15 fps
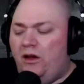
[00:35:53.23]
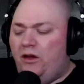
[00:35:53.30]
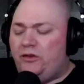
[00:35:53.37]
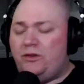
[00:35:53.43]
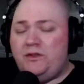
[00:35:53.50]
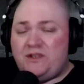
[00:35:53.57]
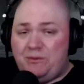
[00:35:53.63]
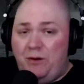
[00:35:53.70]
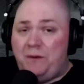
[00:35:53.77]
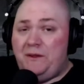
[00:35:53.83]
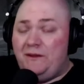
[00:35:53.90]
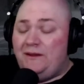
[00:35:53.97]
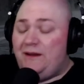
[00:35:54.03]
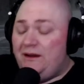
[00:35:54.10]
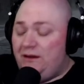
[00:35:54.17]
So the smart thing
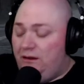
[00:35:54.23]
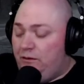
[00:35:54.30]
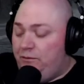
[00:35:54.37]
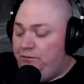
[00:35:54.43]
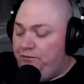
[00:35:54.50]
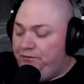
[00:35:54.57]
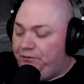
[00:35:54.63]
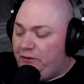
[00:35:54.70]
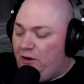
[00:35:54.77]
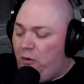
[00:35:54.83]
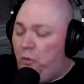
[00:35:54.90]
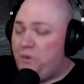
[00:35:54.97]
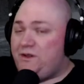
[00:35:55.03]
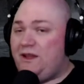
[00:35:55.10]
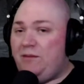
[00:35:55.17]
that they did
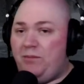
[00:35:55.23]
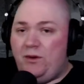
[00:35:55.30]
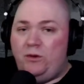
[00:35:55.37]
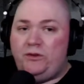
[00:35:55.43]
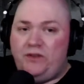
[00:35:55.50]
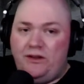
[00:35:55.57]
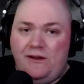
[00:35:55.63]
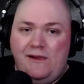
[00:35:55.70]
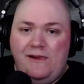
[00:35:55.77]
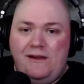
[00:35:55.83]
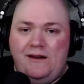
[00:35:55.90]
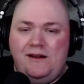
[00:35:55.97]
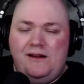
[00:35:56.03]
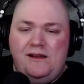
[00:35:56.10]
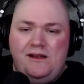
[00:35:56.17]
was they built
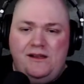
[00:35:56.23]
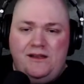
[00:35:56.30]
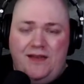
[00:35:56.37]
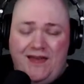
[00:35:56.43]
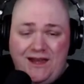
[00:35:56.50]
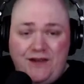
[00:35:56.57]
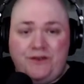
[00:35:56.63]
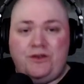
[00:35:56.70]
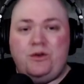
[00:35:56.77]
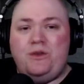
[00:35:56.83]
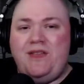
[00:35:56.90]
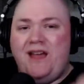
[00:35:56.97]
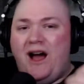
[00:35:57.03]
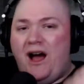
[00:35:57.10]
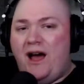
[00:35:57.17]
into
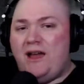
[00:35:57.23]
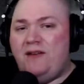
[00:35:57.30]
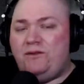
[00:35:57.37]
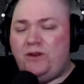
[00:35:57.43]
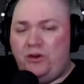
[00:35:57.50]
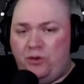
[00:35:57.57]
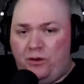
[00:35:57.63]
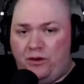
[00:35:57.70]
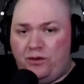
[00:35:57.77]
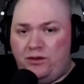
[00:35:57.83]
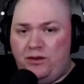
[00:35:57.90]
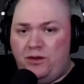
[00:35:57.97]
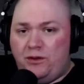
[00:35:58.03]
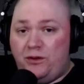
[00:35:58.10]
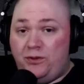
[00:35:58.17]
the Eye of the
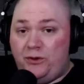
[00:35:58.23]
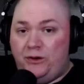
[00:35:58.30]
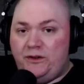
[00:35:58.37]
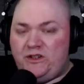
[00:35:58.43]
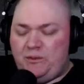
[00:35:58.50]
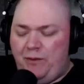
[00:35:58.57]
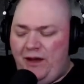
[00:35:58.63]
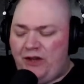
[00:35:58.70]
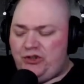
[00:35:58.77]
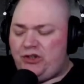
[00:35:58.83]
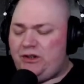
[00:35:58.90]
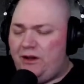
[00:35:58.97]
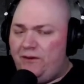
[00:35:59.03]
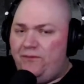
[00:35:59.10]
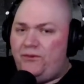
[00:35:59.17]
North, the third
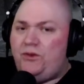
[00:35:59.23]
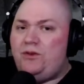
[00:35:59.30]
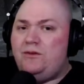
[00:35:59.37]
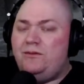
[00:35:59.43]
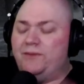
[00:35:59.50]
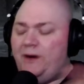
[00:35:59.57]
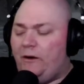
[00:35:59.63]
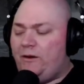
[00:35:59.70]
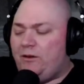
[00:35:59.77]
expansion, a few very